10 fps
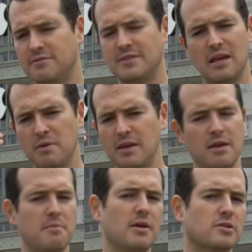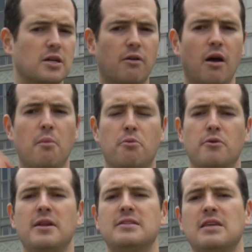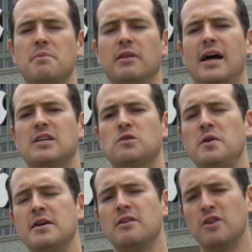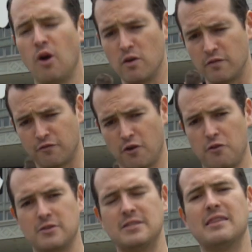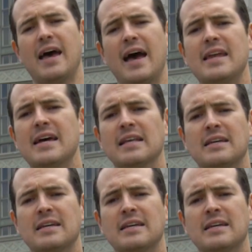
Send me emails that Ron Parita sent me last week. You can go even further than that.